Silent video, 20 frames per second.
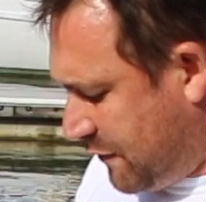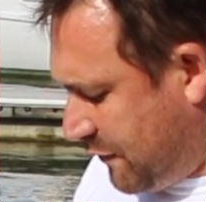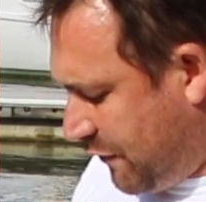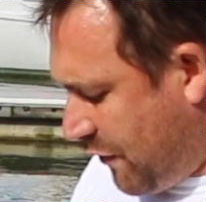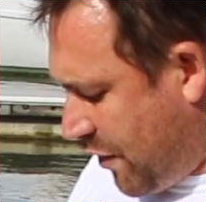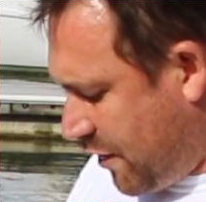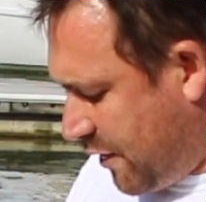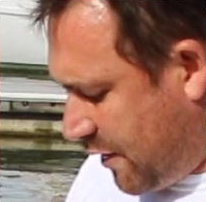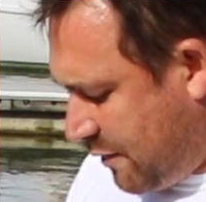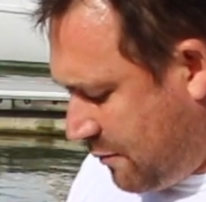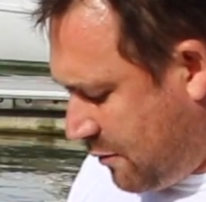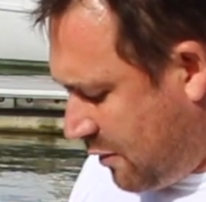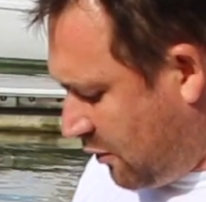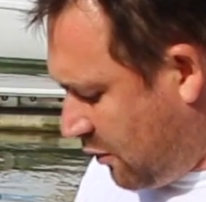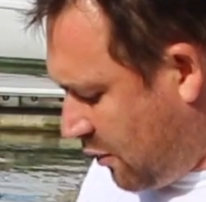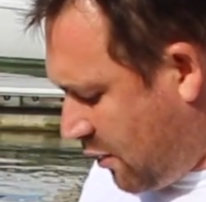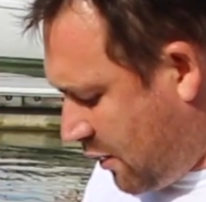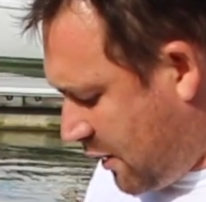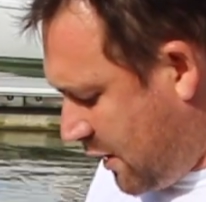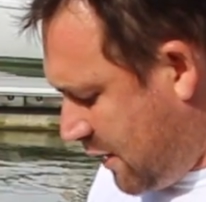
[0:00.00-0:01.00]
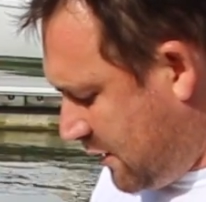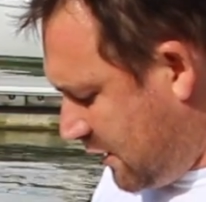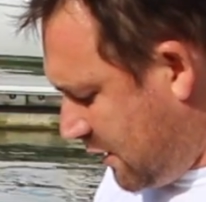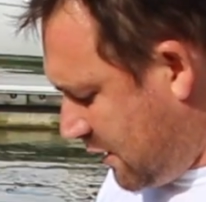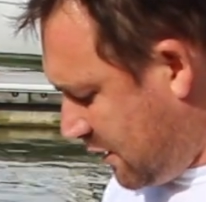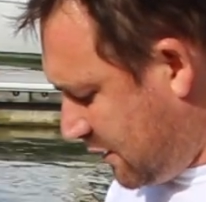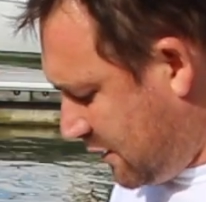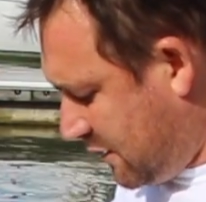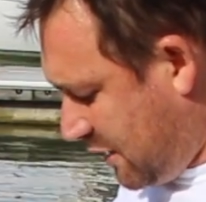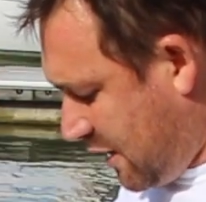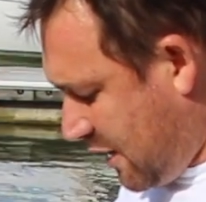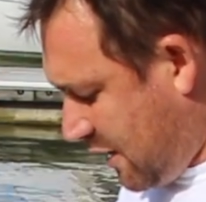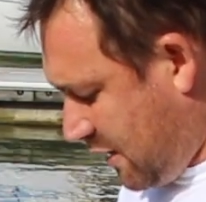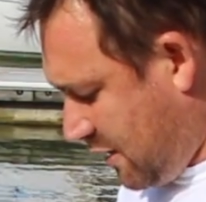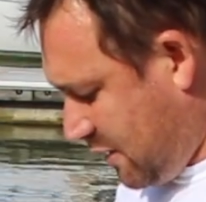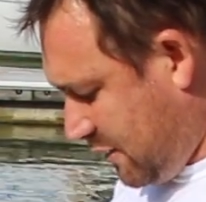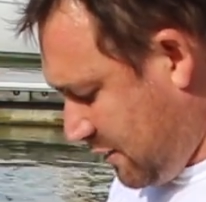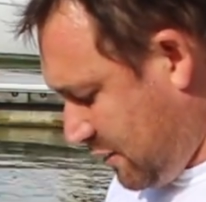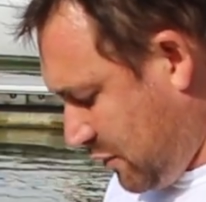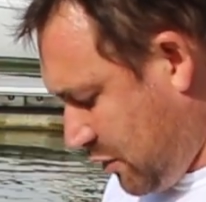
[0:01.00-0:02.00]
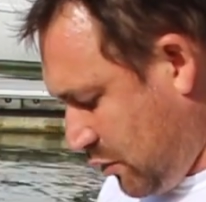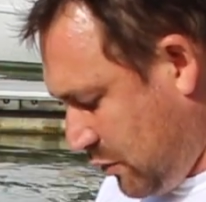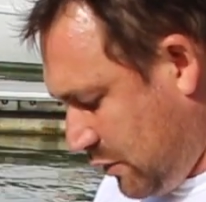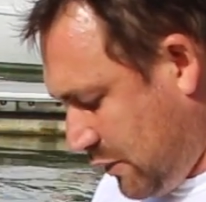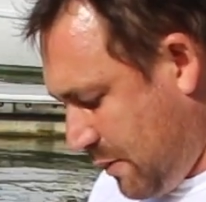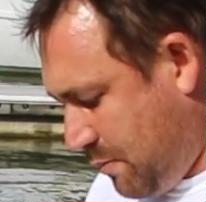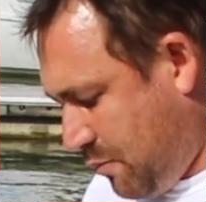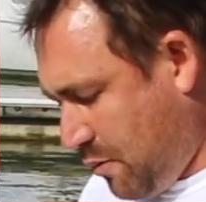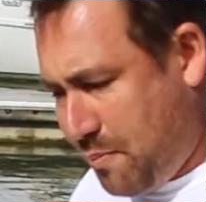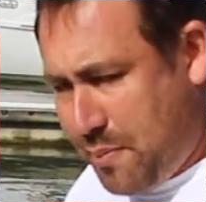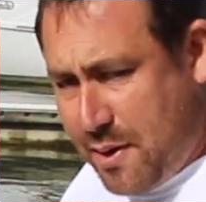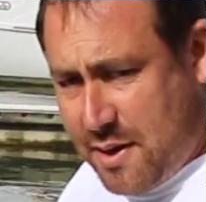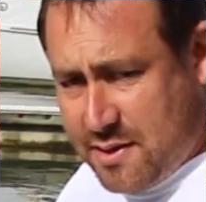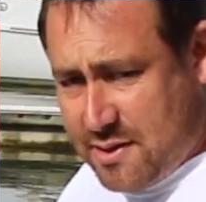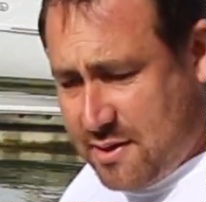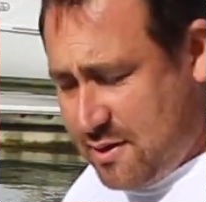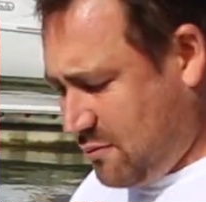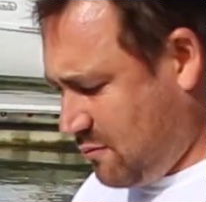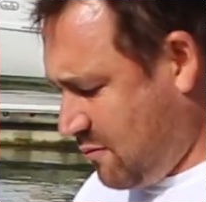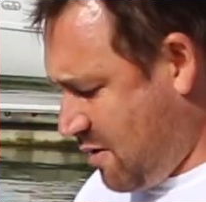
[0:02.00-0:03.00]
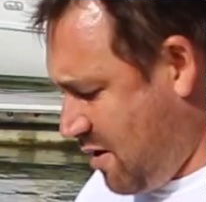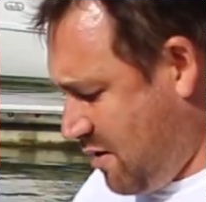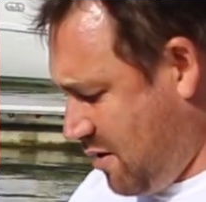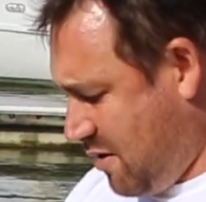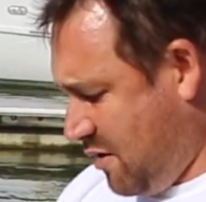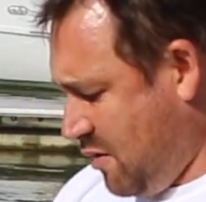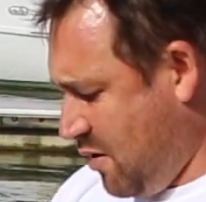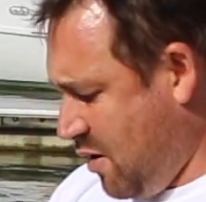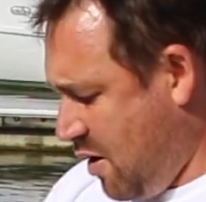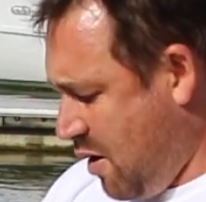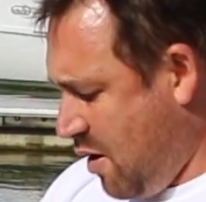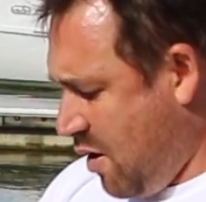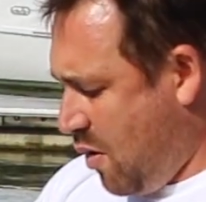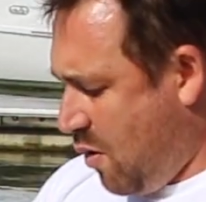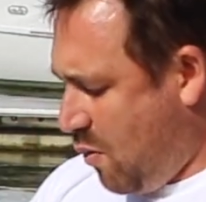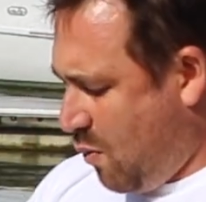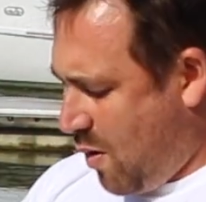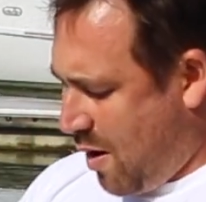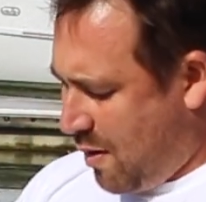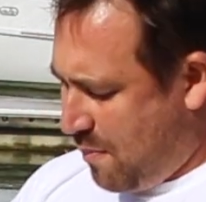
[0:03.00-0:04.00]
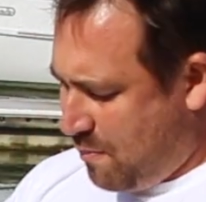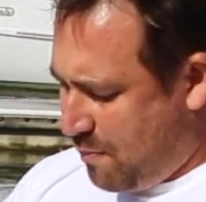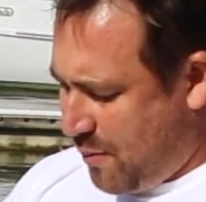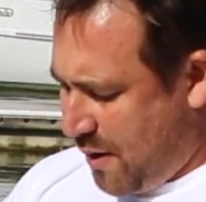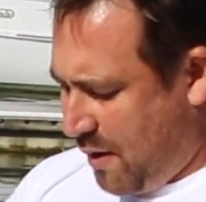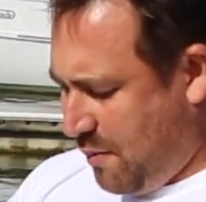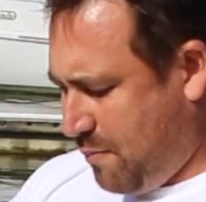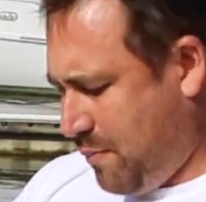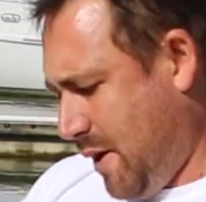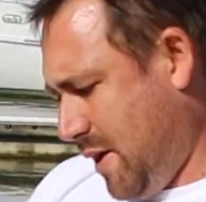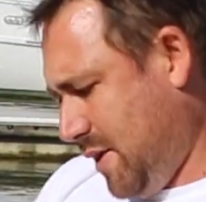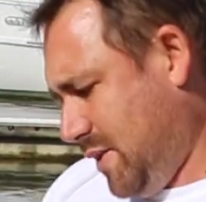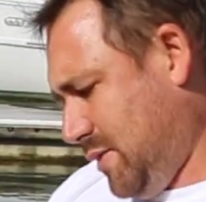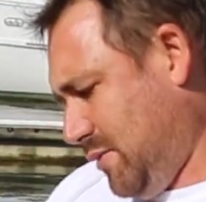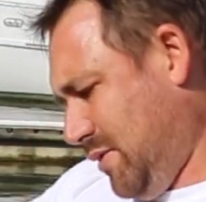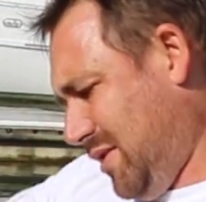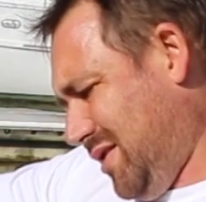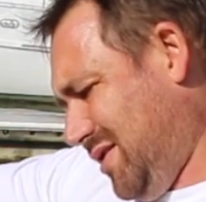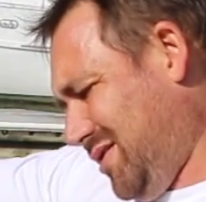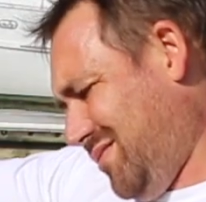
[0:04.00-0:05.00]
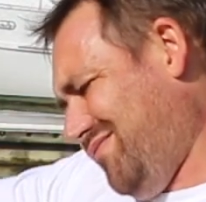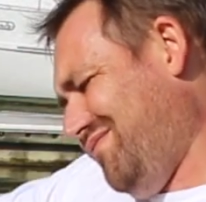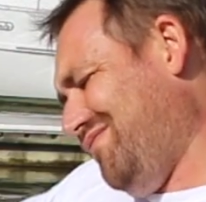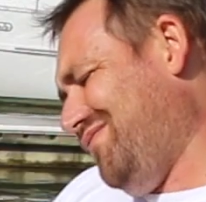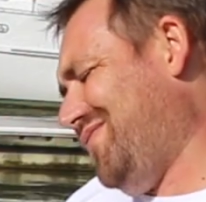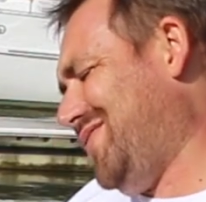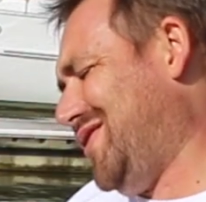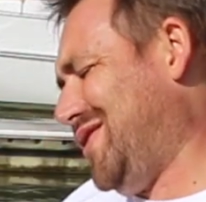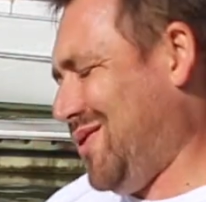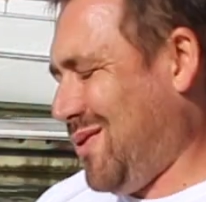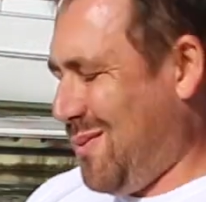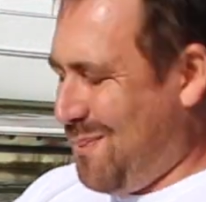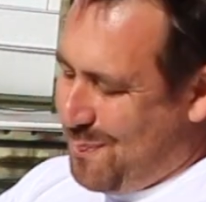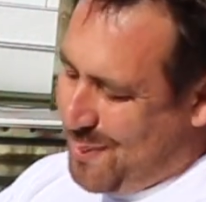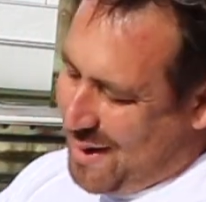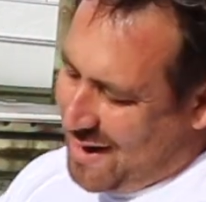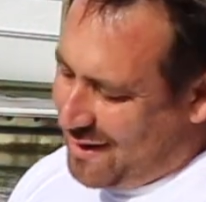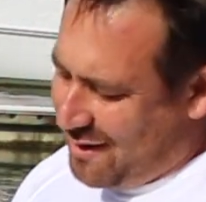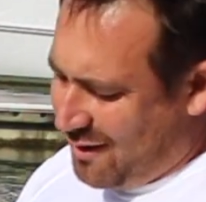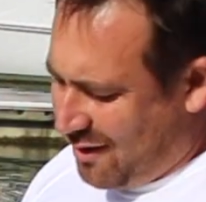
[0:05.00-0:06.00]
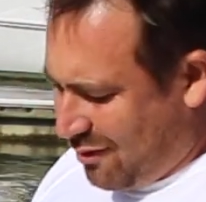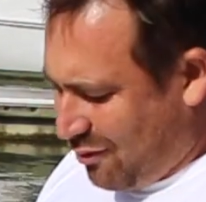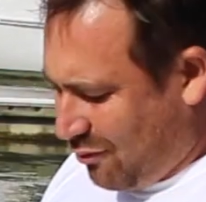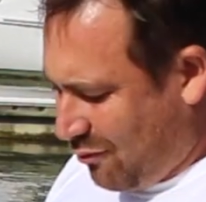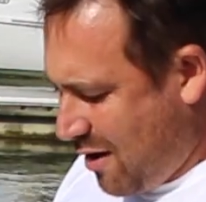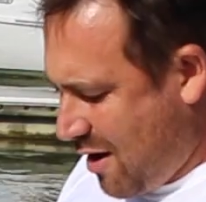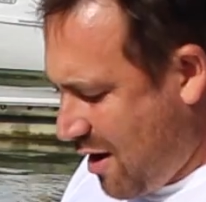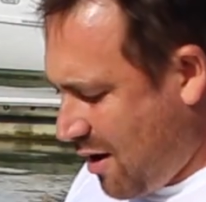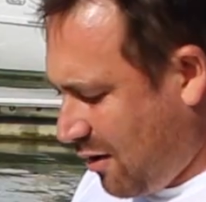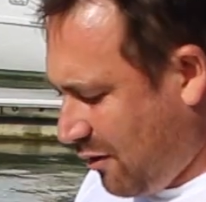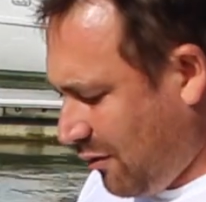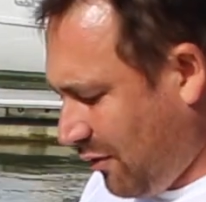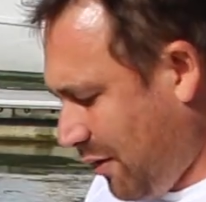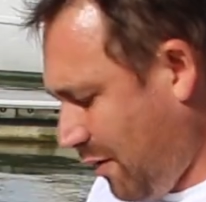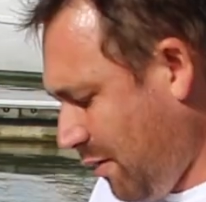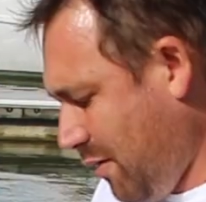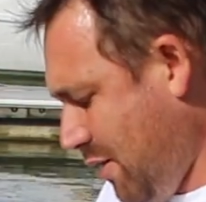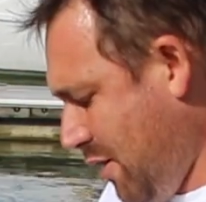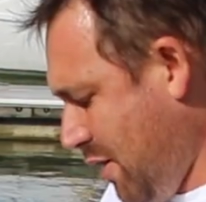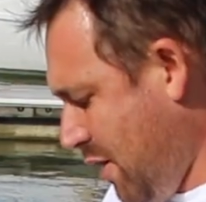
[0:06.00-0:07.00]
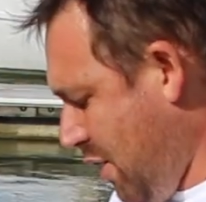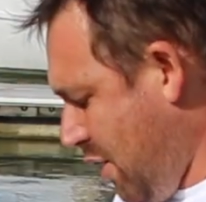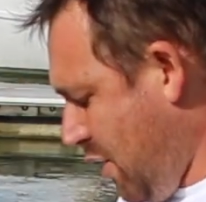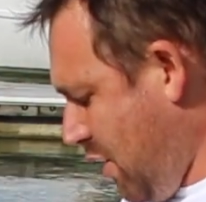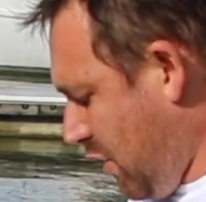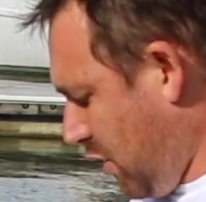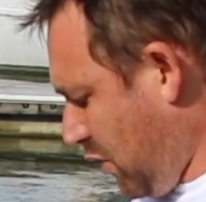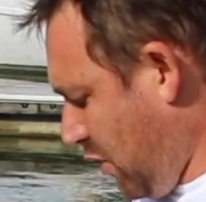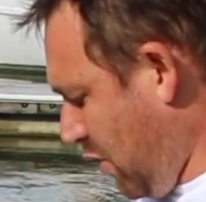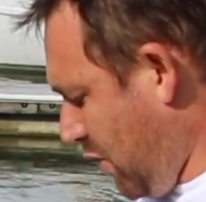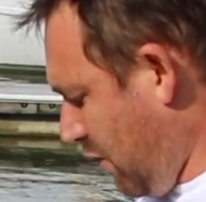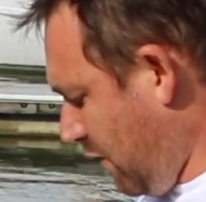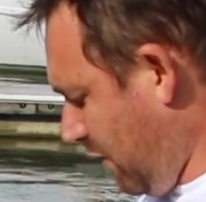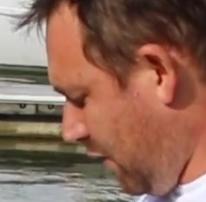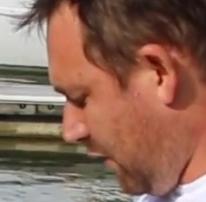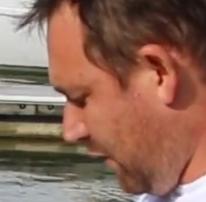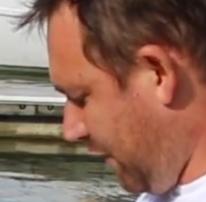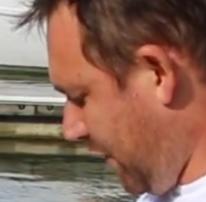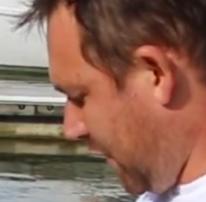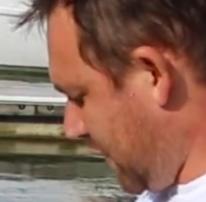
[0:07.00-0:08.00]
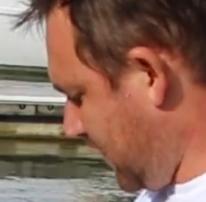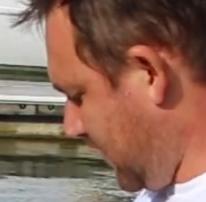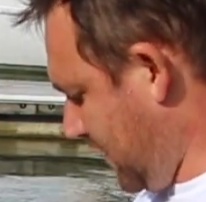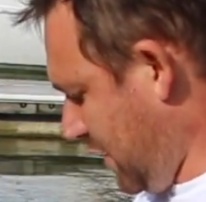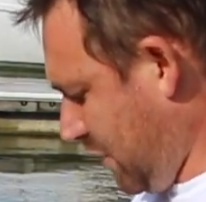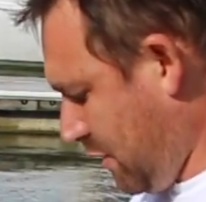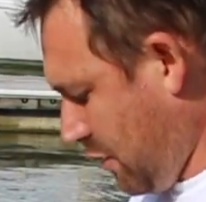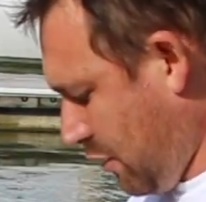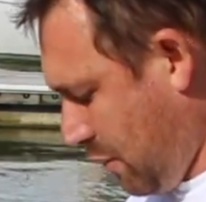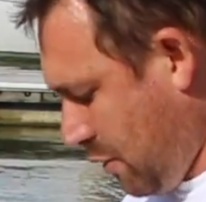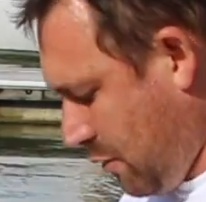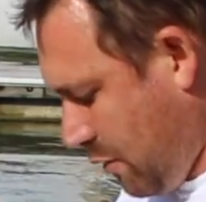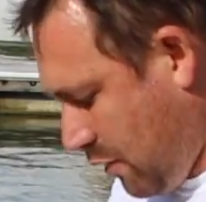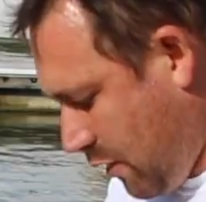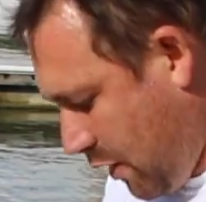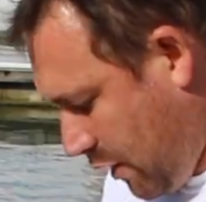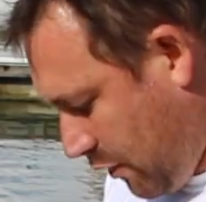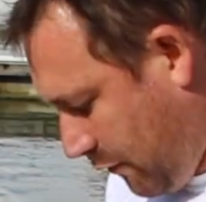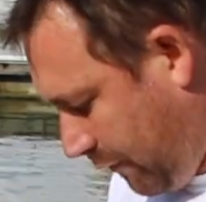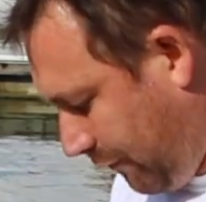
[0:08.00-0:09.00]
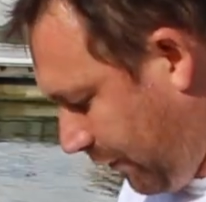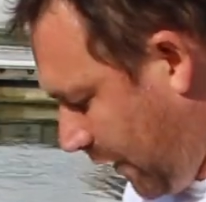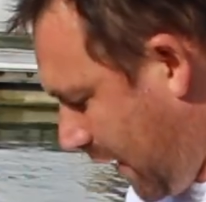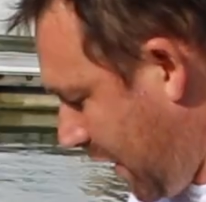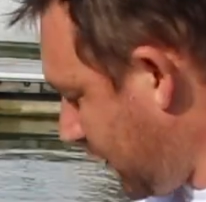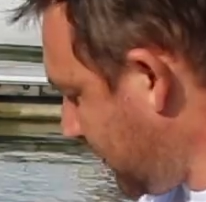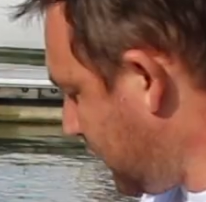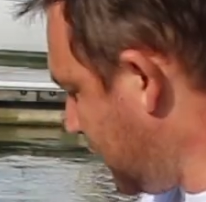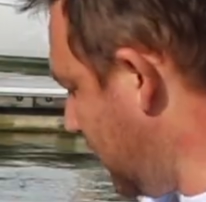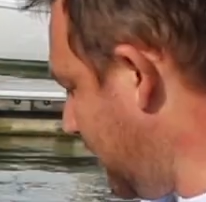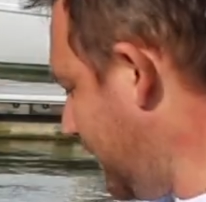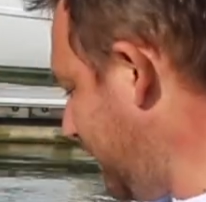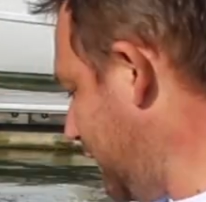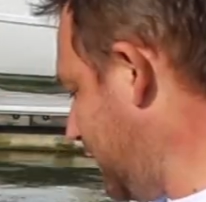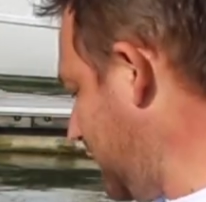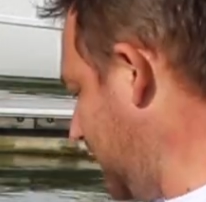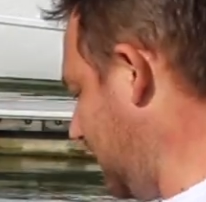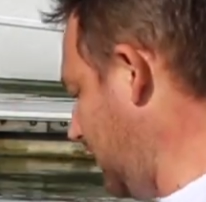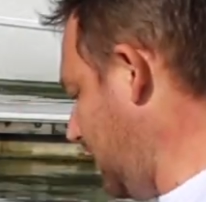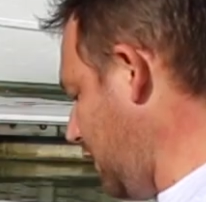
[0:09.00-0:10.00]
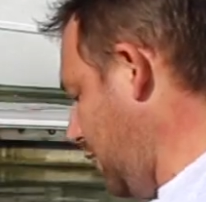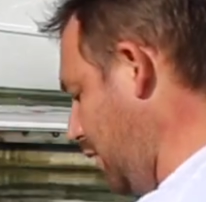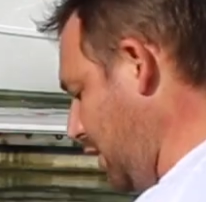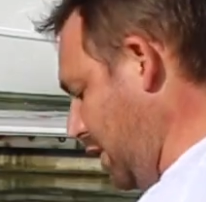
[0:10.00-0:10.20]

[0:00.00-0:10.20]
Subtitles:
I find it a lot easier to skin it as two separate pieces rather than one big piece that's sort of bending around the curve of the fish, so you've got a flatter surface to